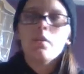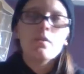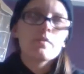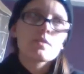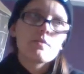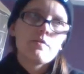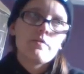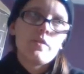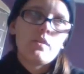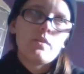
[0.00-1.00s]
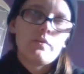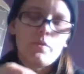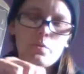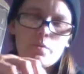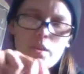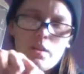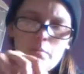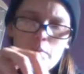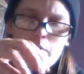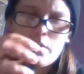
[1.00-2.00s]
I wonder if it's a full, full tub.
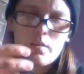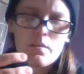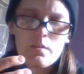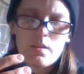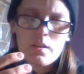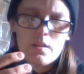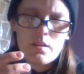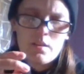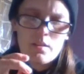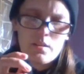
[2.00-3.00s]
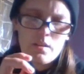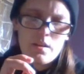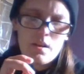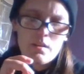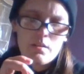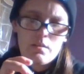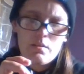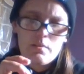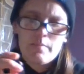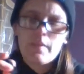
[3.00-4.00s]
Yeah,
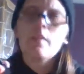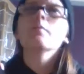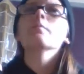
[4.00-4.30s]
yeah,